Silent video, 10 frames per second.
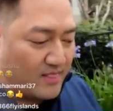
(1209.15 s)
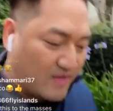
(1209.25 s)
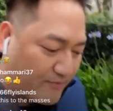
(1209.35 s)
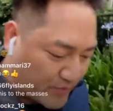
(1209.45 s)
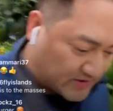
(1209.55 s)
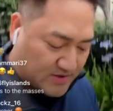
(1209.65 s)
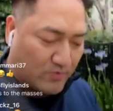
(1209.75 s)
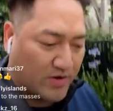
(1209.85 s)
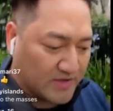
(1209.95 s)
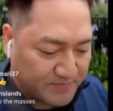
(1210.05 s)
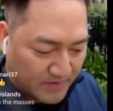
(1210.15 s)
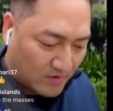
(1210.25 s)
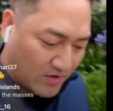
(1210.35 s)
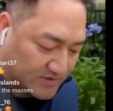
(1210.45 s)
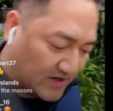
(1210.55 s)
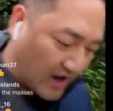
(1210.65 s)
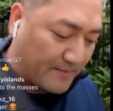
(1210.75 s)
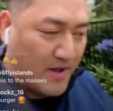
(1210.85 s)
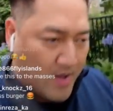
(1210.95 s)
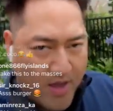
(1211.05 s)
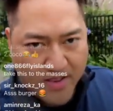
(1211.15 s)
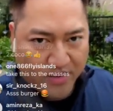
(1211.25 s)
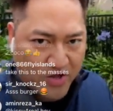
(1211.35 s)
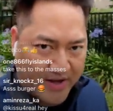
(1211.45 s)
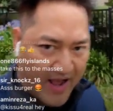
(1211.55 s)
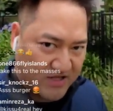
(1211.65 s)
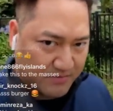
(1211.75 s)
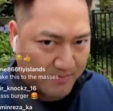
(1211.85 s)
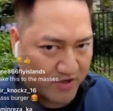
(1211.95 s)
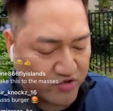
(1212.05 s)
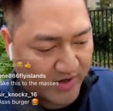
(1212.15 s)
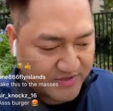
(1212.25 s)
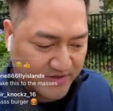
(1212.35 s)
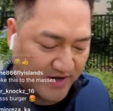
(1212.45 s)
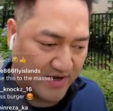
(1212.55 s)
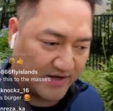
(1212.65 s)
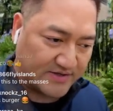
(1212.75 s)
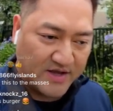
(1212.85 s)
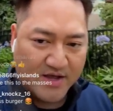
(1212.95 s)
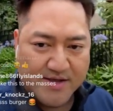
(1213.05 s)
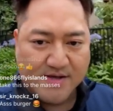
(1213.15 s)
I love bringing someone on. It's been a long time, and then you can ask about my trades today, guys.